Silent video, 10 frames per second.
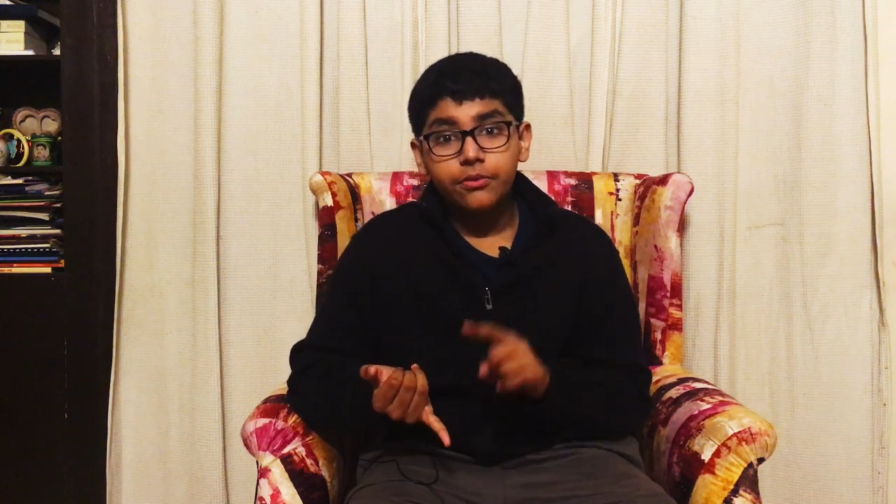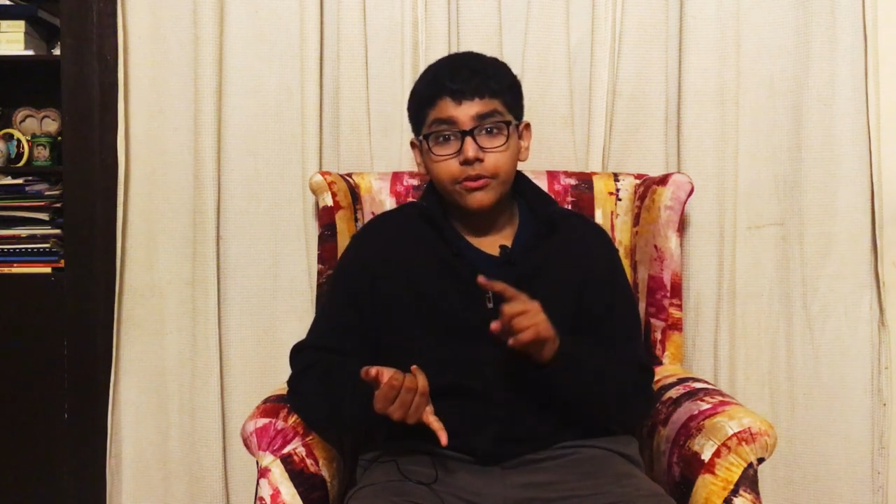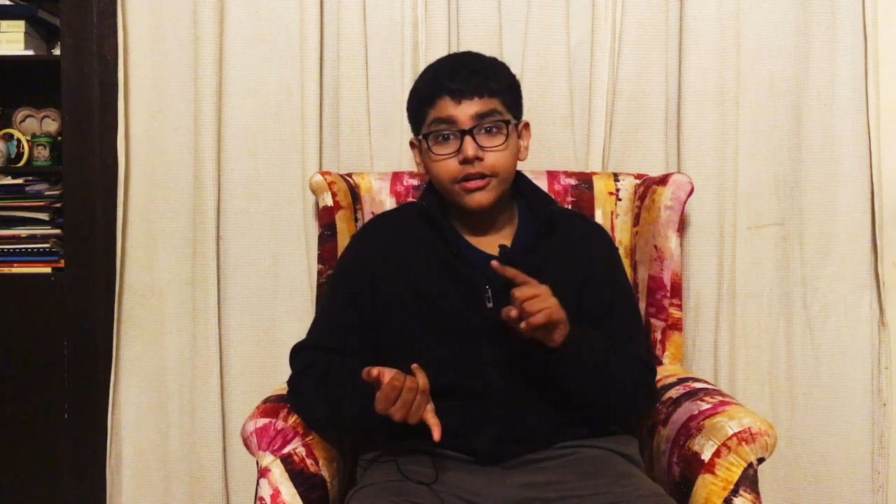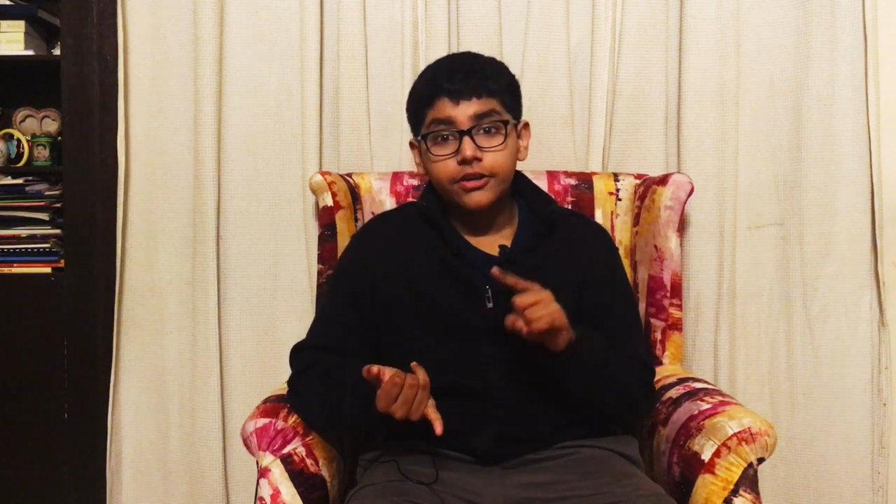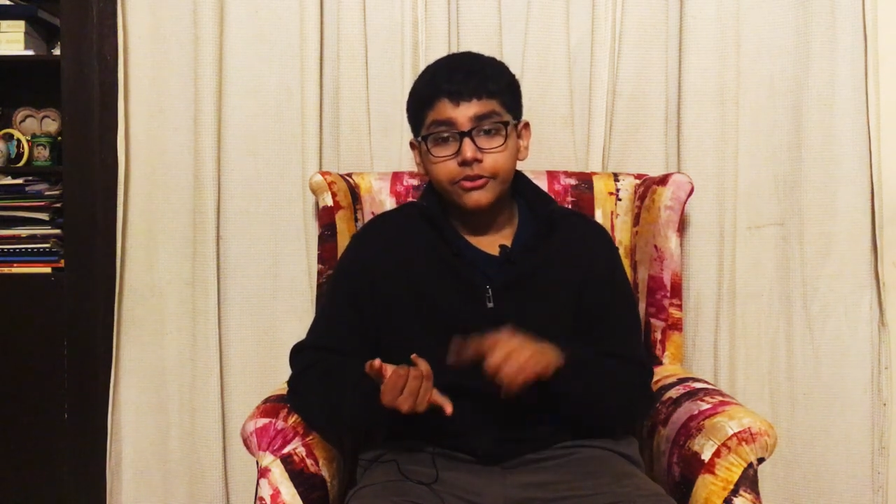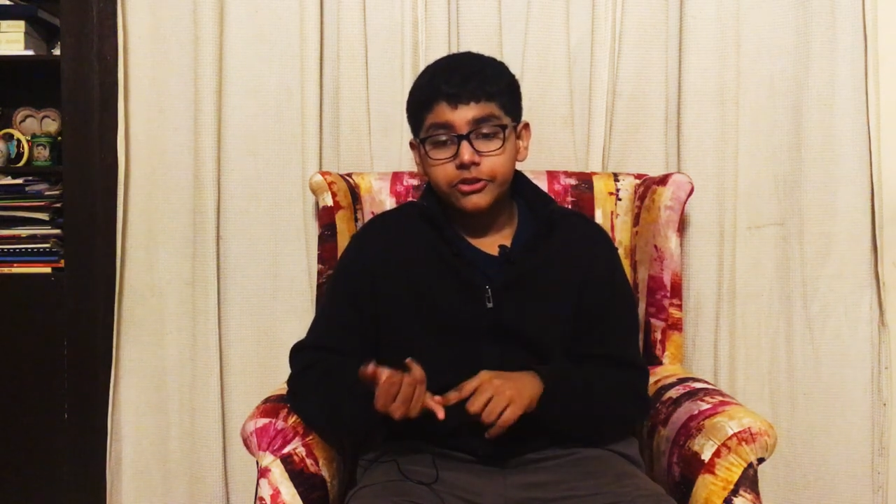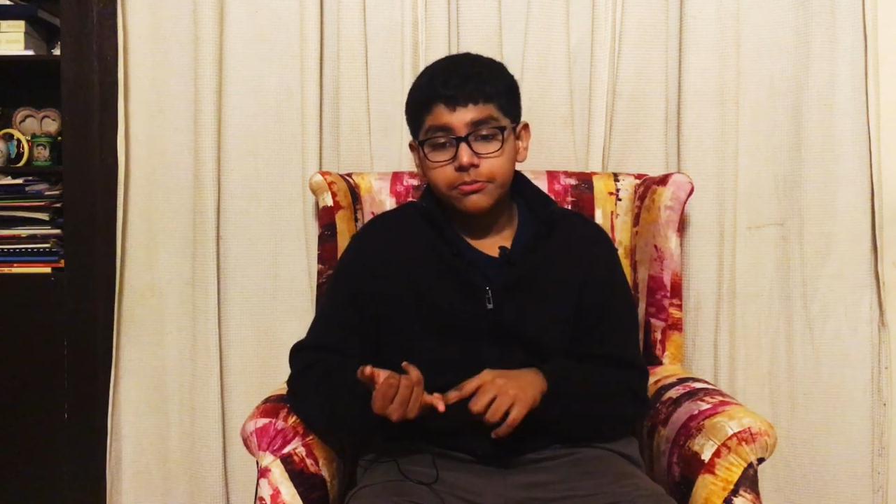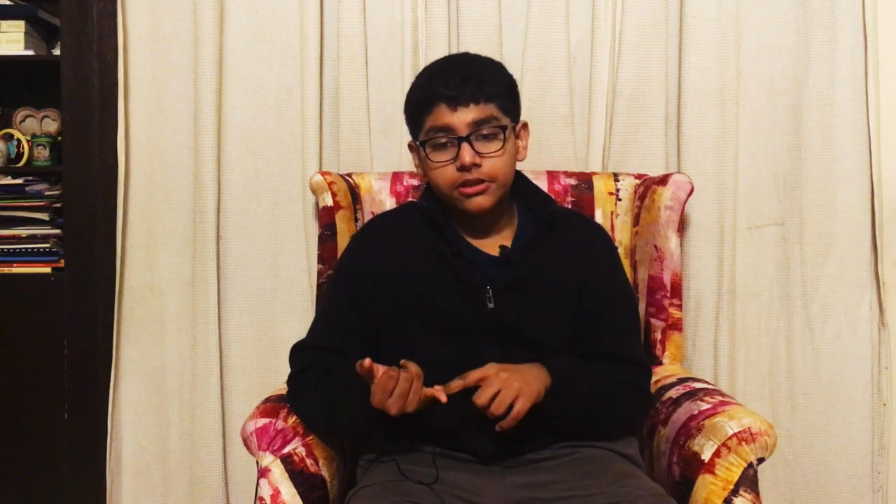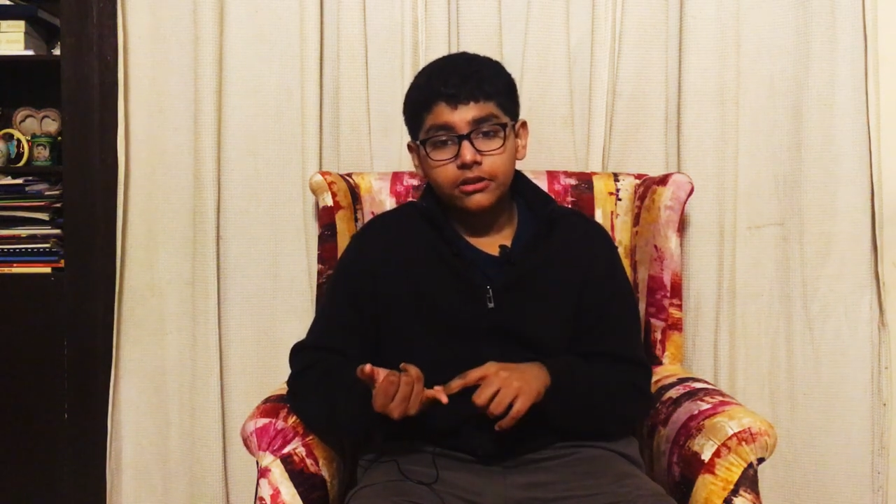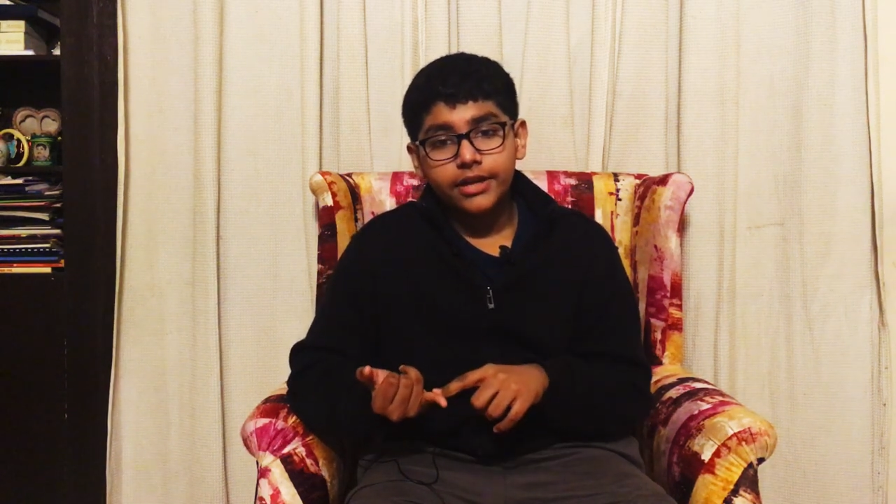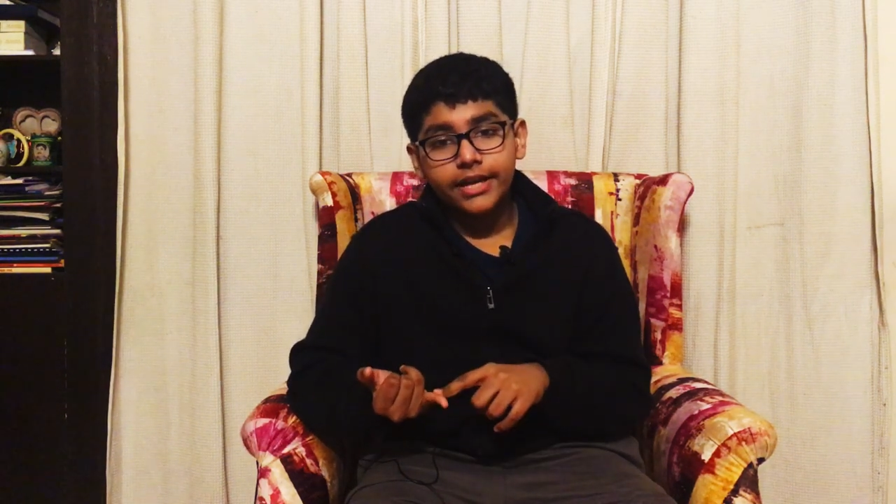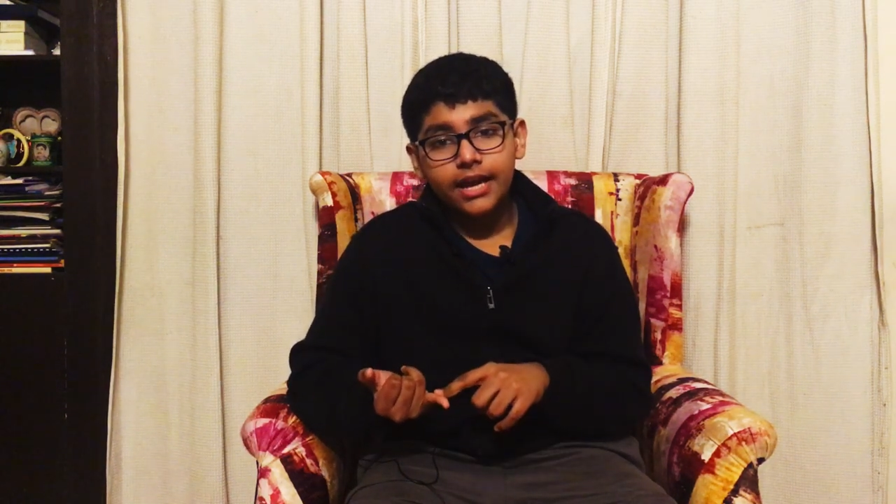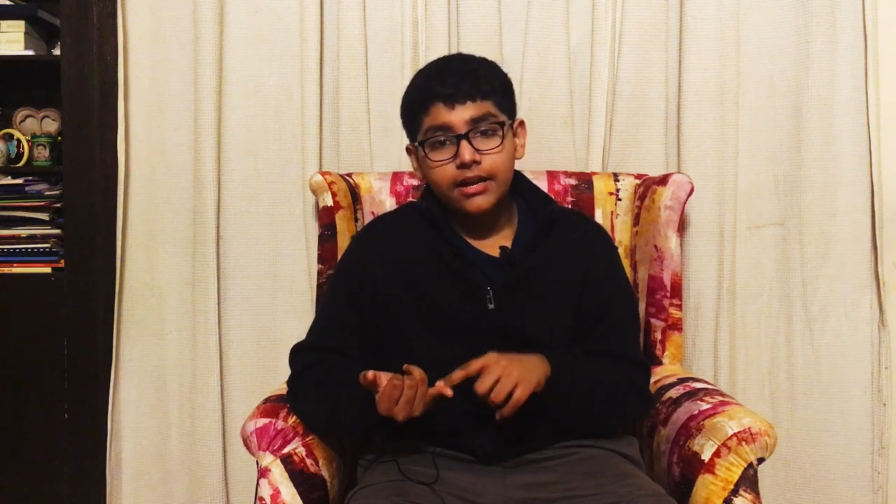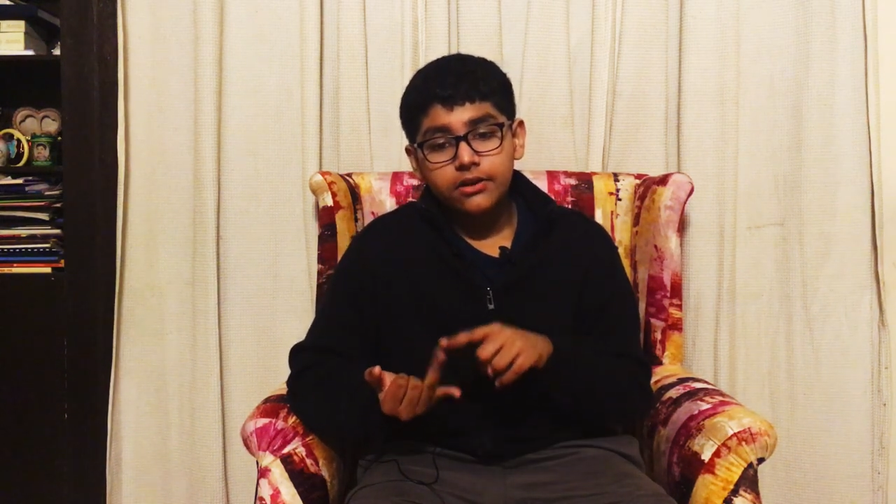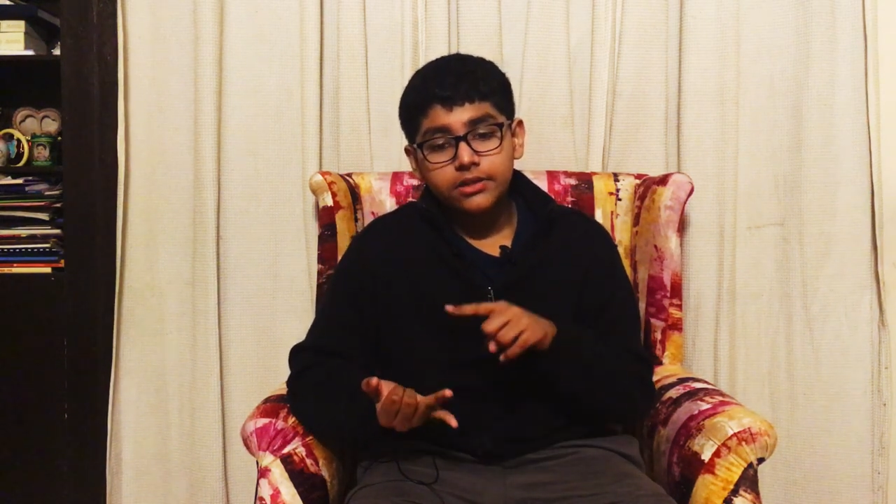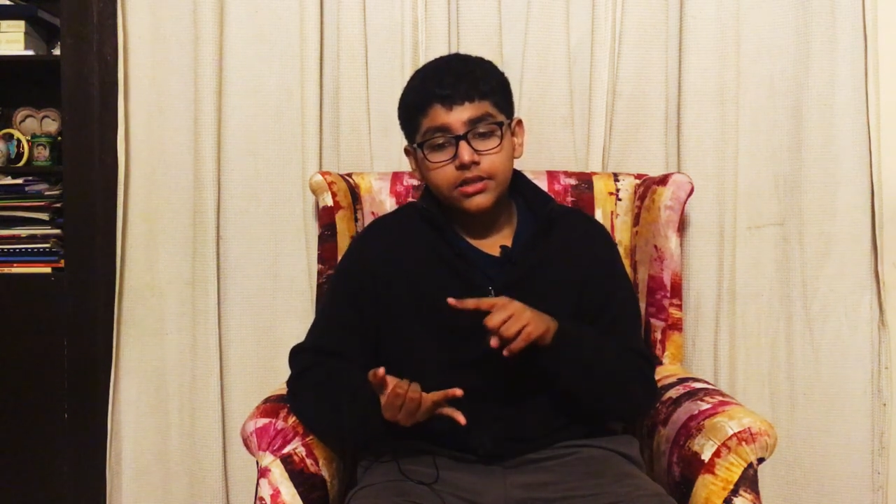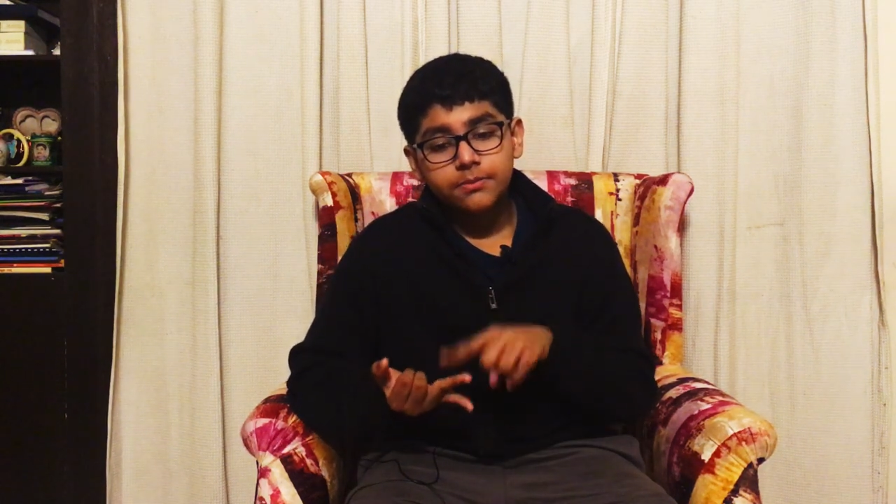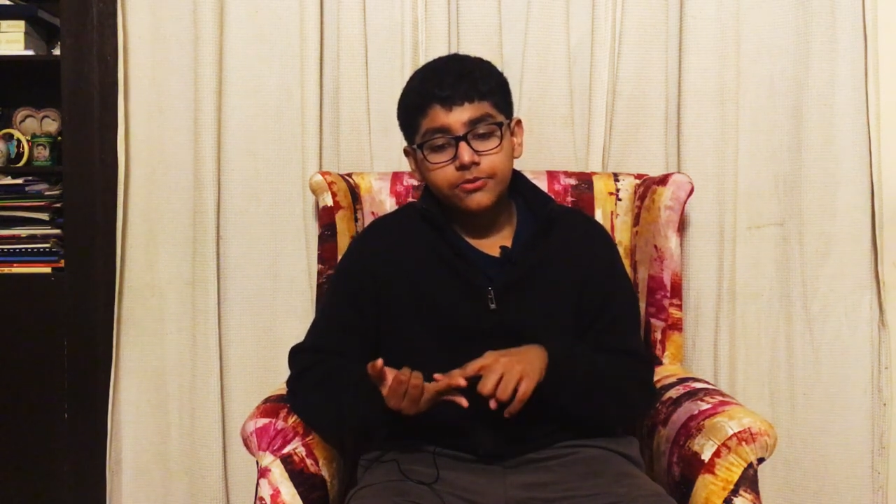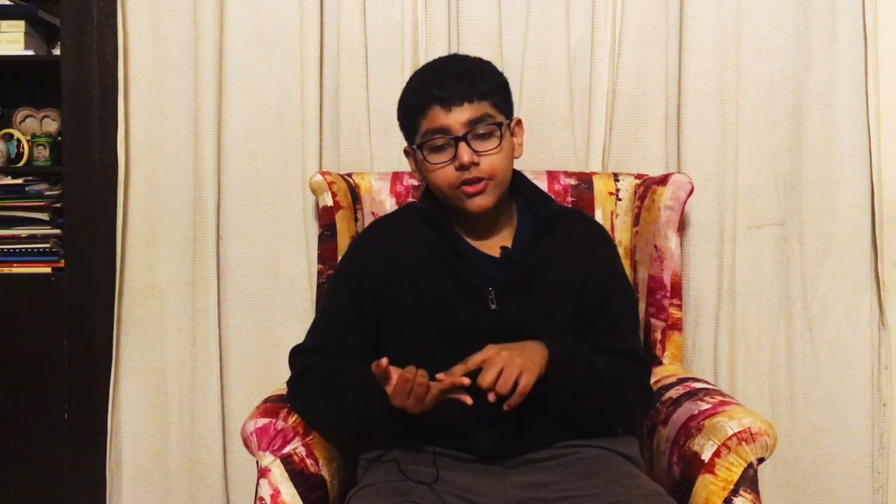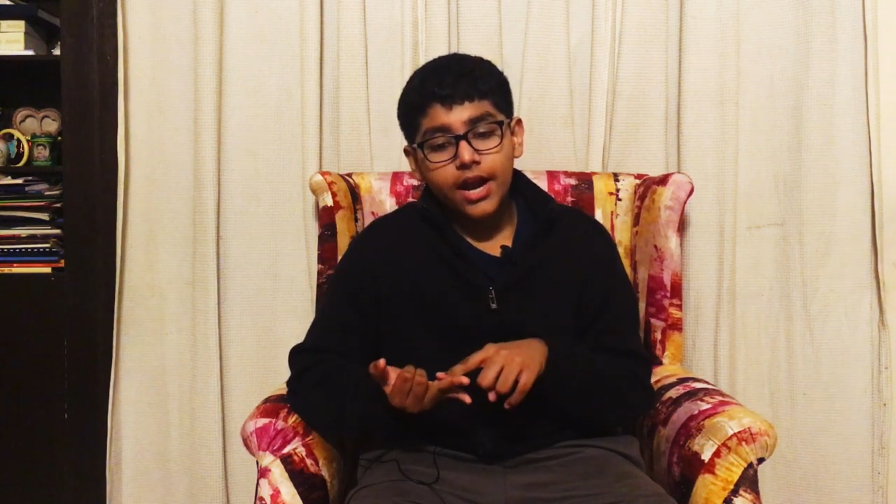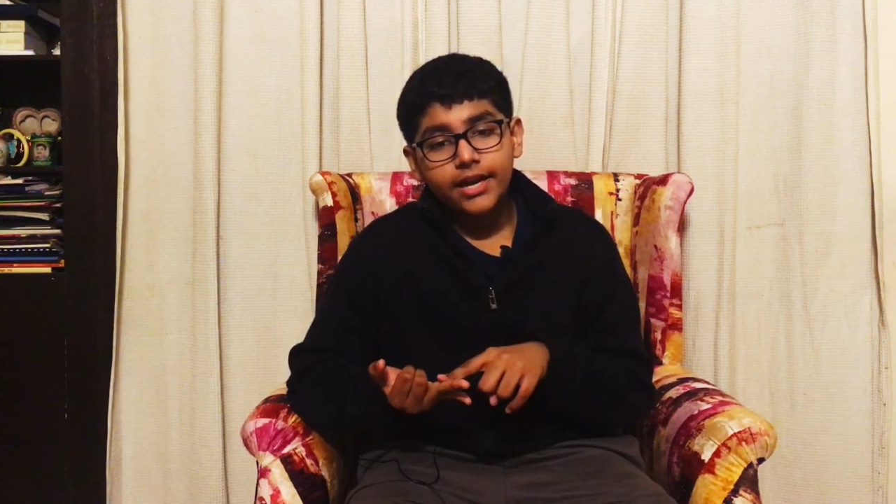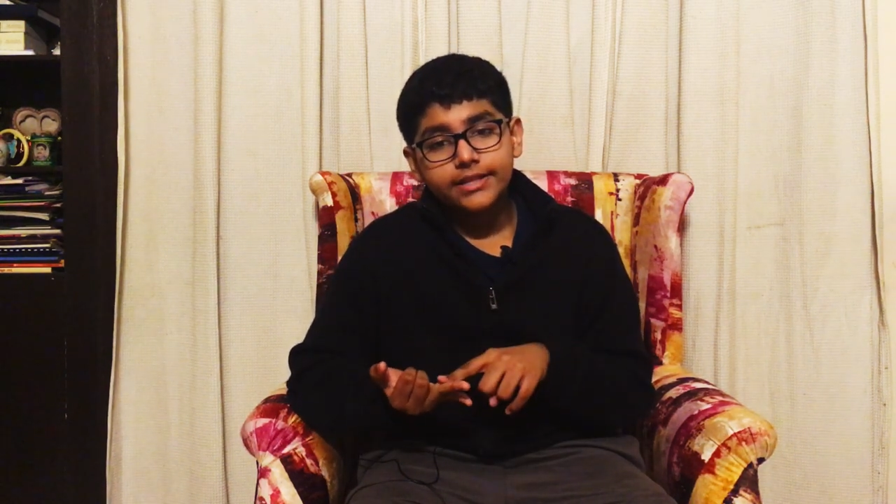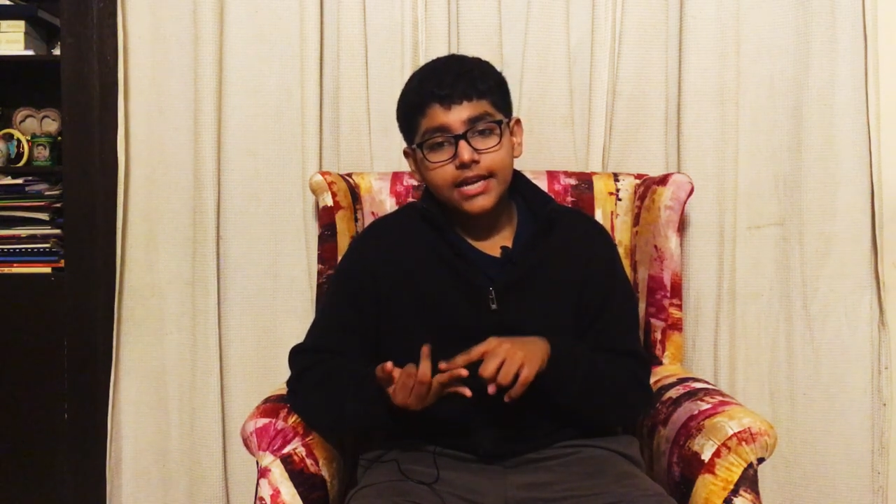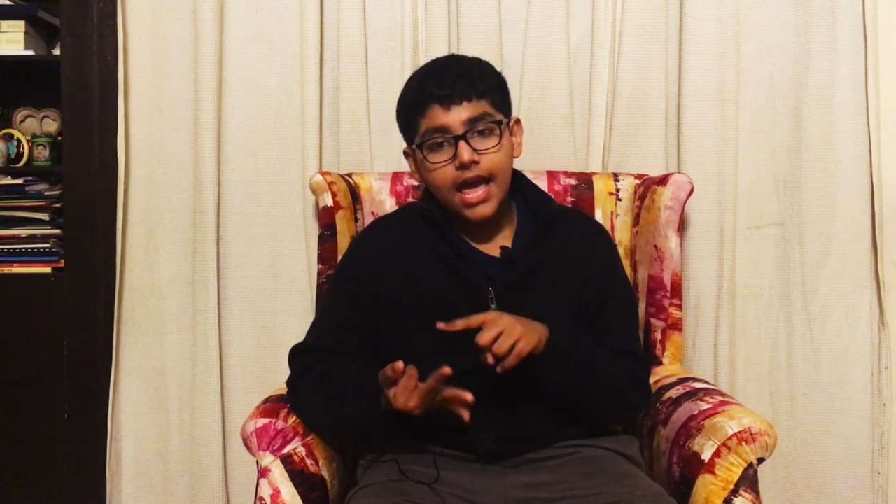we're going to be looking at how to subtract,